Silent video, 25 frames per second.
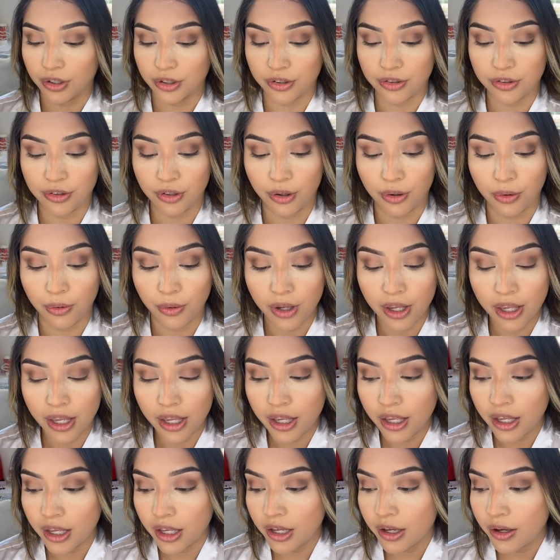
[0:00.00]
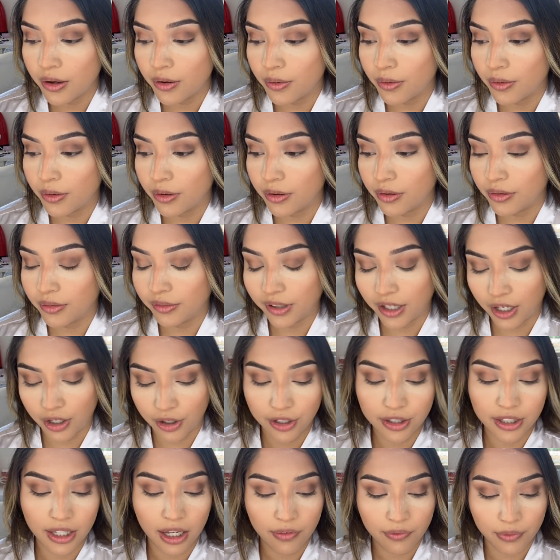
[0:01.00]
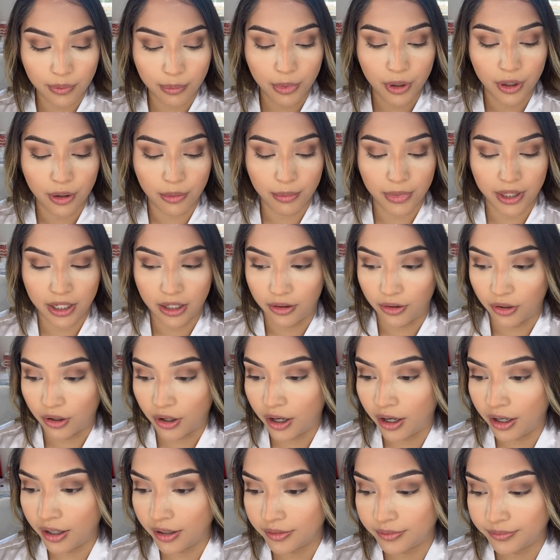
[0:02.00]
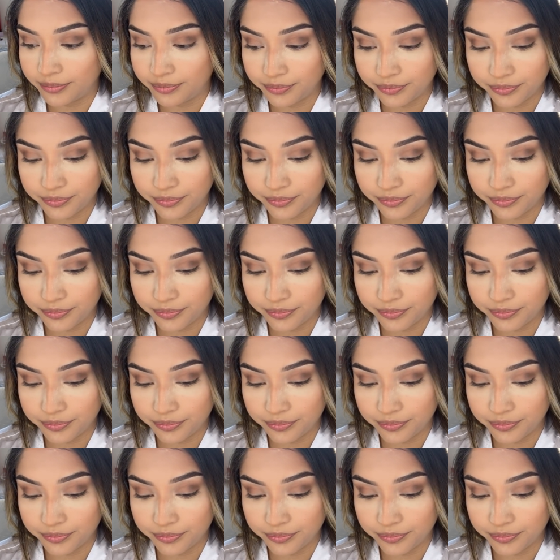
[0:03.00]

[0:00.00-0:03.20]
So hearing that from her meant a lot.